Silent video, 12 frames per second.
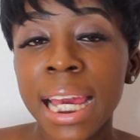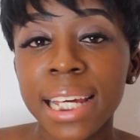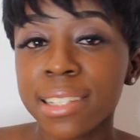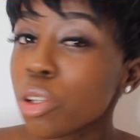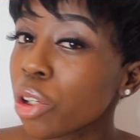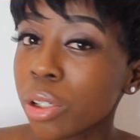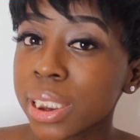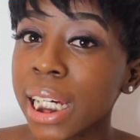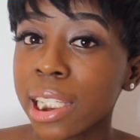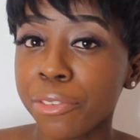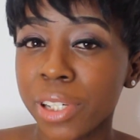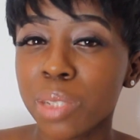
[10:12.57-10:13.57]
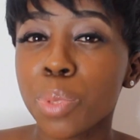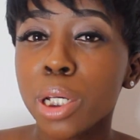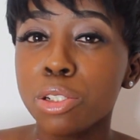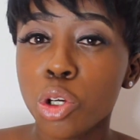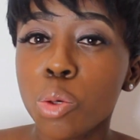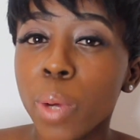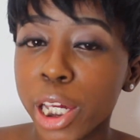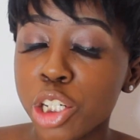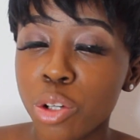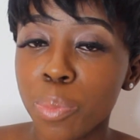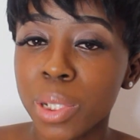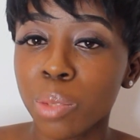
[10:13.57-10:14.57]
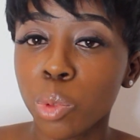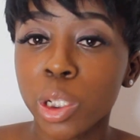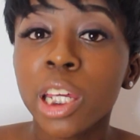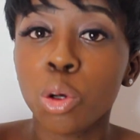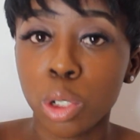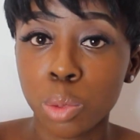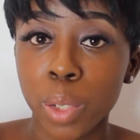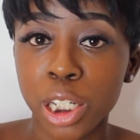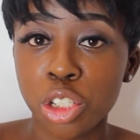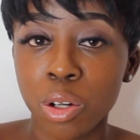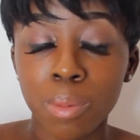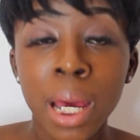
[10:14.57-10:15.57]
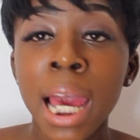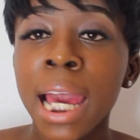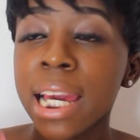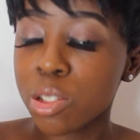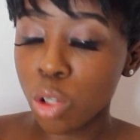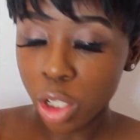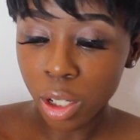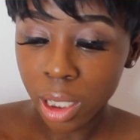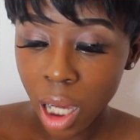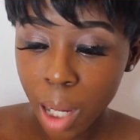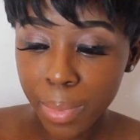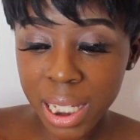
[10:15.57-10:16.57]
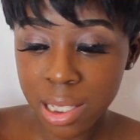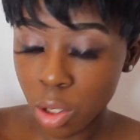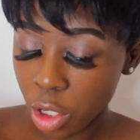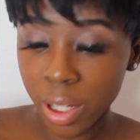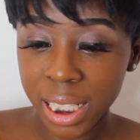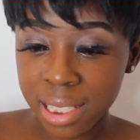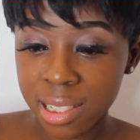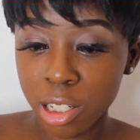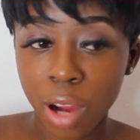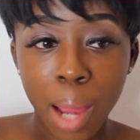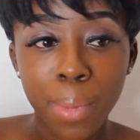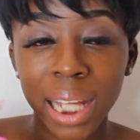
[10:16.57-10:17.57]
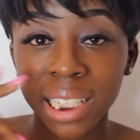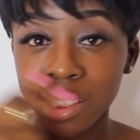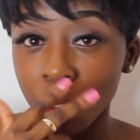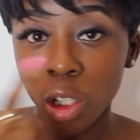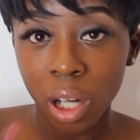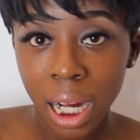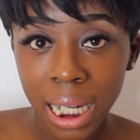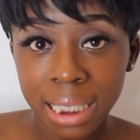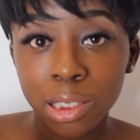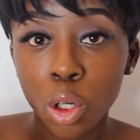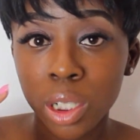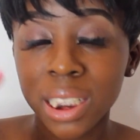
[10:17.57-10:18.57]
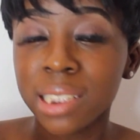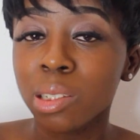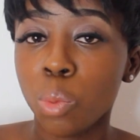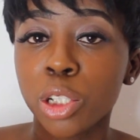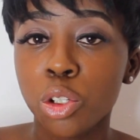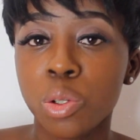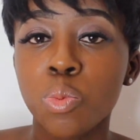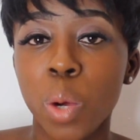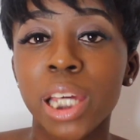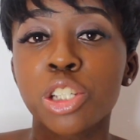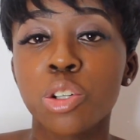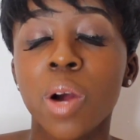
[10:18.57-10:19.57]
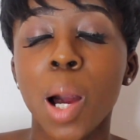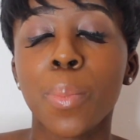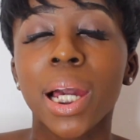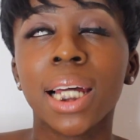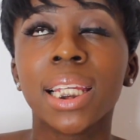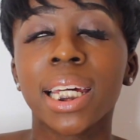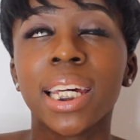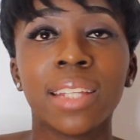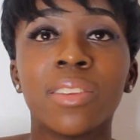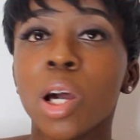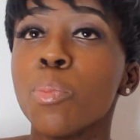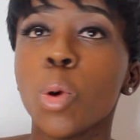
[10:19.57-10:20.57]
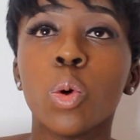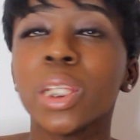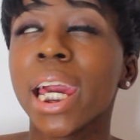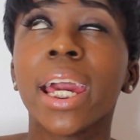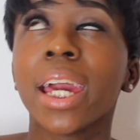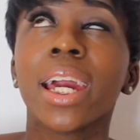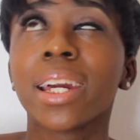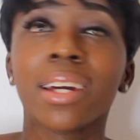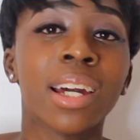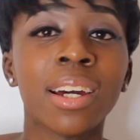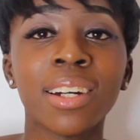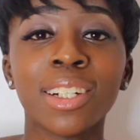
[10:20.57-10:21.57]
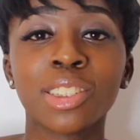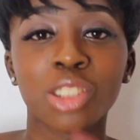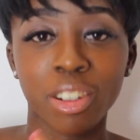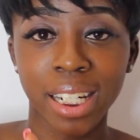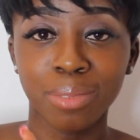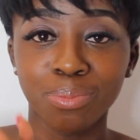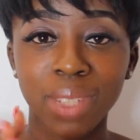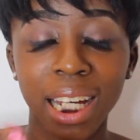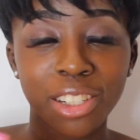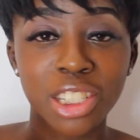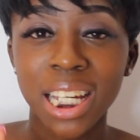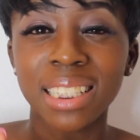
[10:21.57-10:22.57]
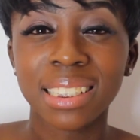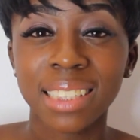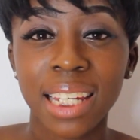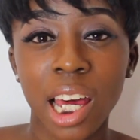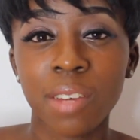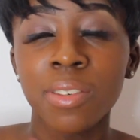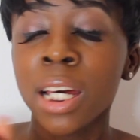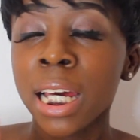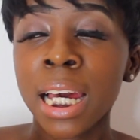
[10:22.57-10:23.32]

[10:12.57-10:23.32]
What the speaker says: It's not your daily read, because who wakes you up in the morning? God wakes you up. It's not your alarm, it's not your Instagram, and it's not your eyes. God is the one who wakes you up early in the morning. Sorry, I just had to say that.